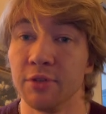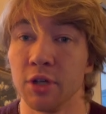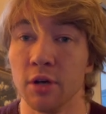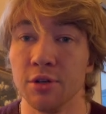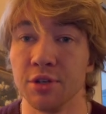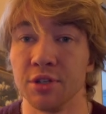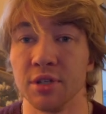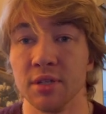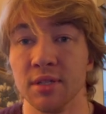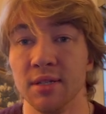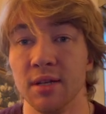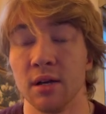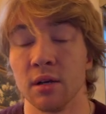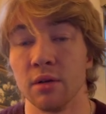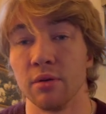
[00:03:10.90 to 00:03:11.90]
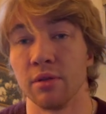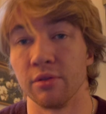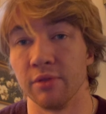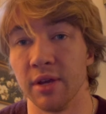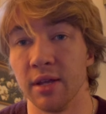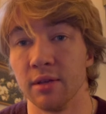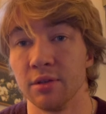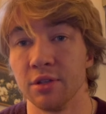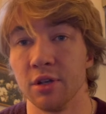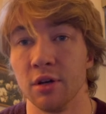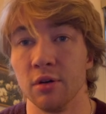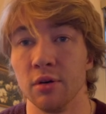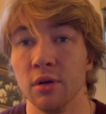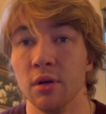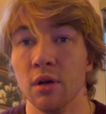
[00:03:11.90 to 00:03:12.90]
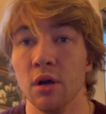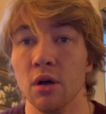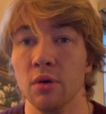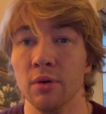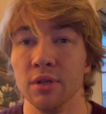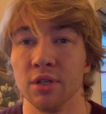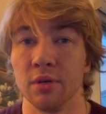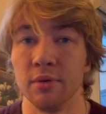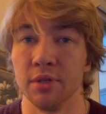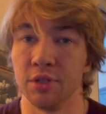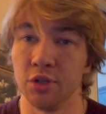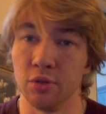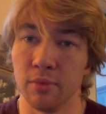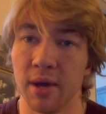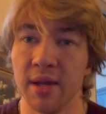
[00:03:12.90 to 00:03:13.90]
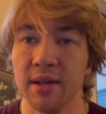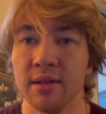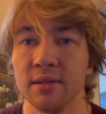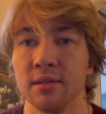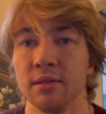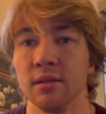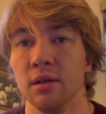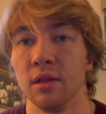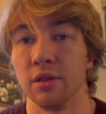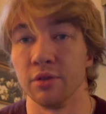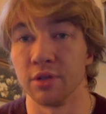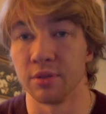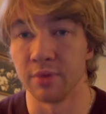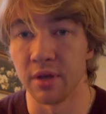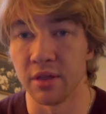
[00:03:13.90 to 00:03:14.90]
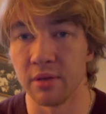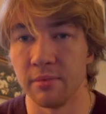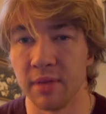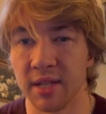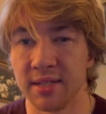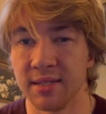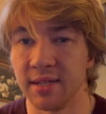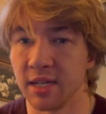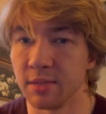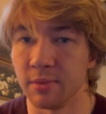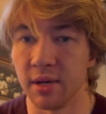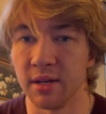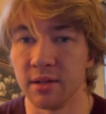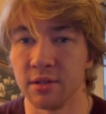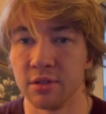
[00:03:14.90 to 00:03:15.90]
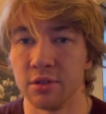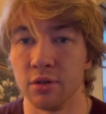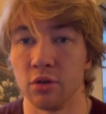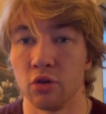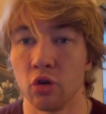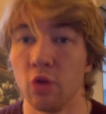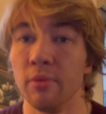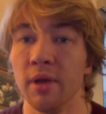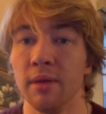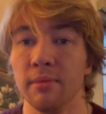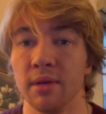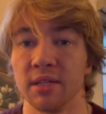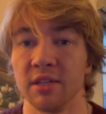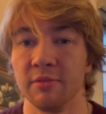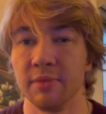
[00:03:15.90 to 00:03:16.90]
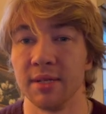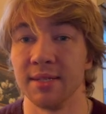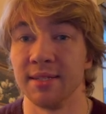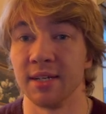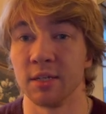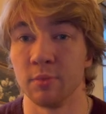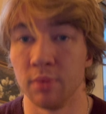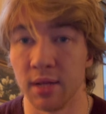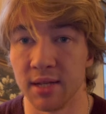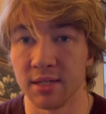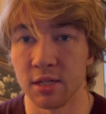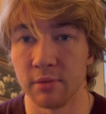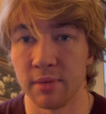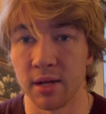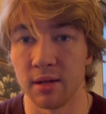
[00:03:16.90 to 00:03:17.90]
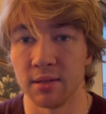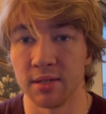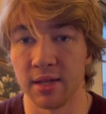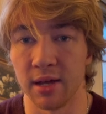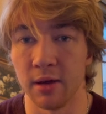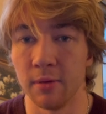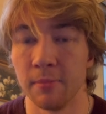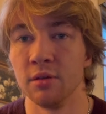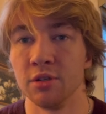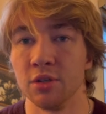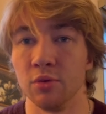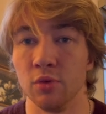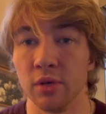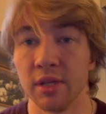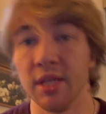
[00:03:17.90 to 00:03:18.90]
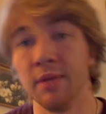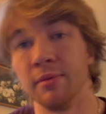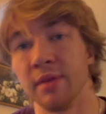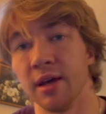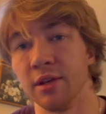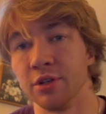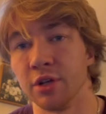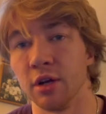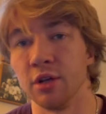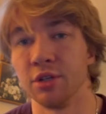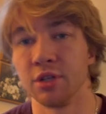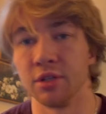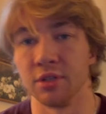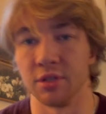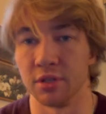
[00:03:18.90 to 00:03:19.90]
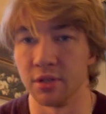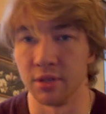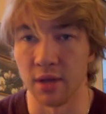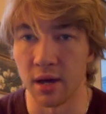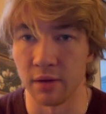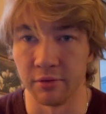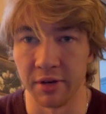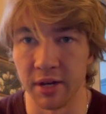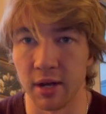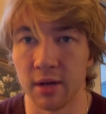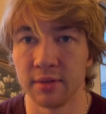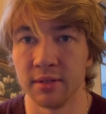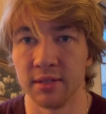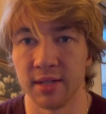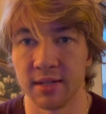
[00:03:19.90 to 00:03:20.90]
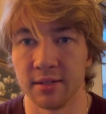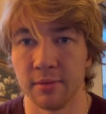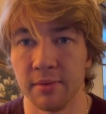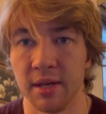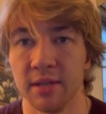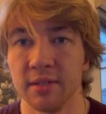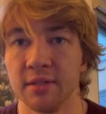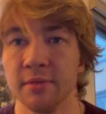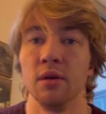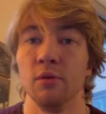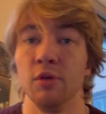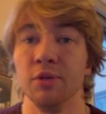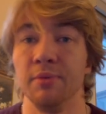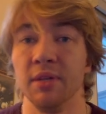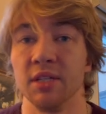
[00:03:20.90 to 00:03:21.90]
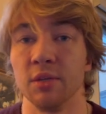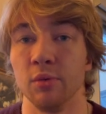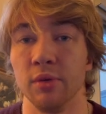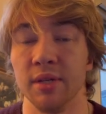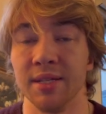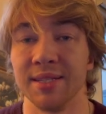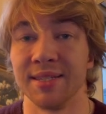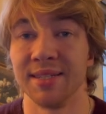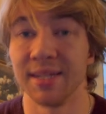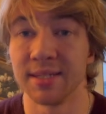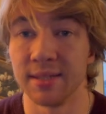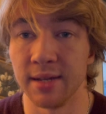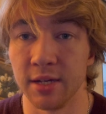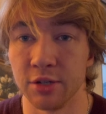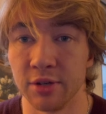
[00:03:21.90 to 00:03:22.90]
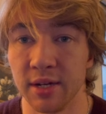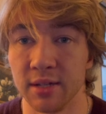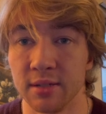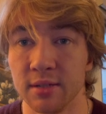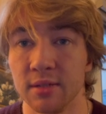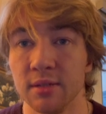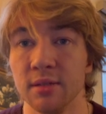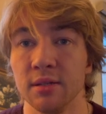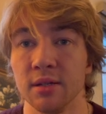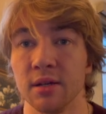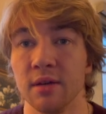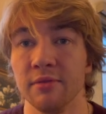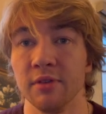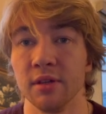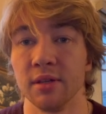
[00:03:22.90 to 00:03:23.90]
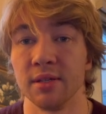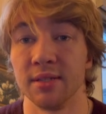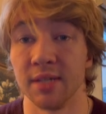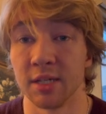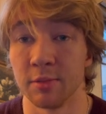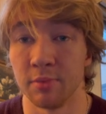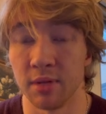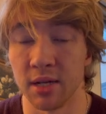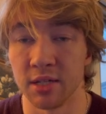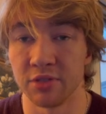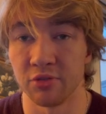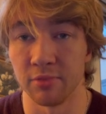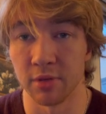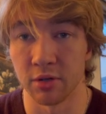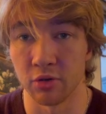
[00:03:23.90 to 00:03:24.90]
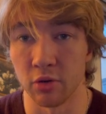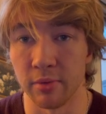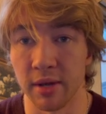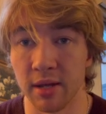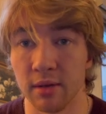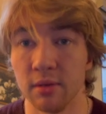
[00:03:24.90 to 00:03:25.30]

charges in CrO3. So O is always 2-. There's 3 of them, that's 6-, so chromate must have been 6+ to balance it out. So we'll keep that charge because this is not redox, it's acid-base, which means that we'll need 6 nitrates to cover the 6+ from the chromate,